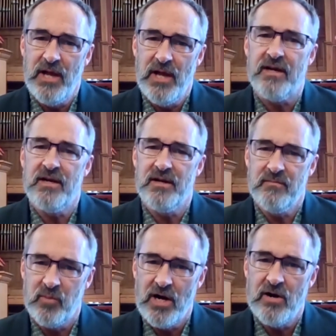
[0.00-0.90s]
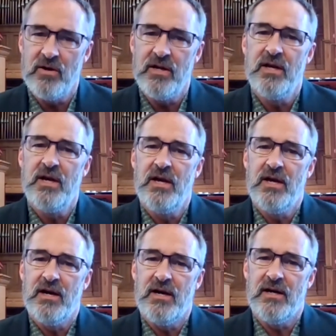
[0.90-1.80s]
Black and Brown,
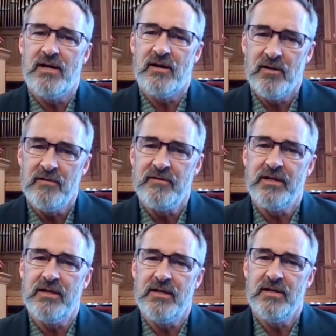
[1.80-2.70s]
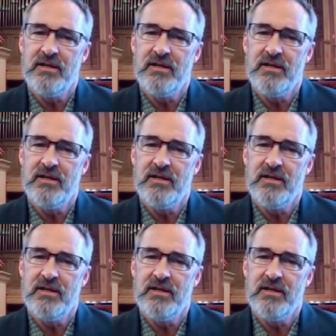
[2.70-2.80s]
are living